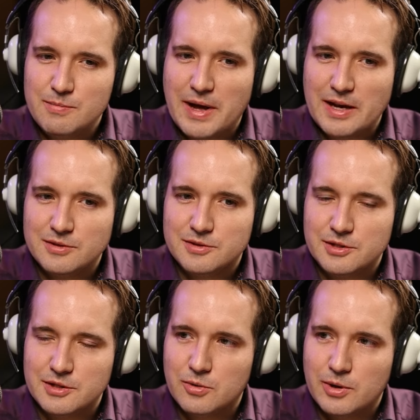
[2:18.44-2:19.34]

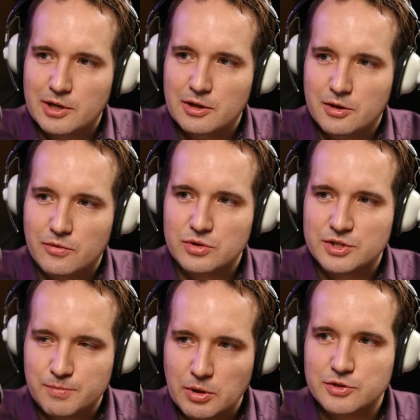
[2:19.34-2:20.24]
balancing quite a lot of
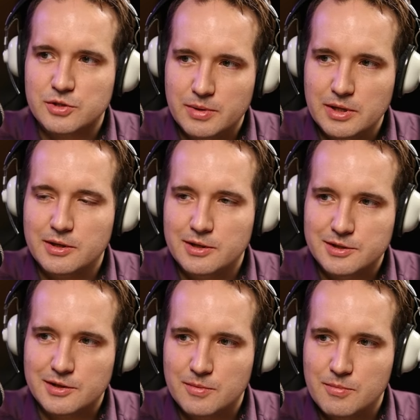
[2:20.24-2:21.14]

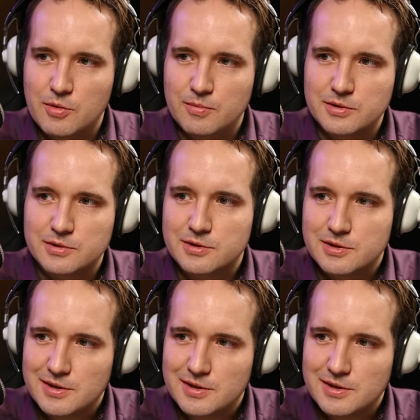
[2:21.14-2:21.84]
responsibilities at the moment.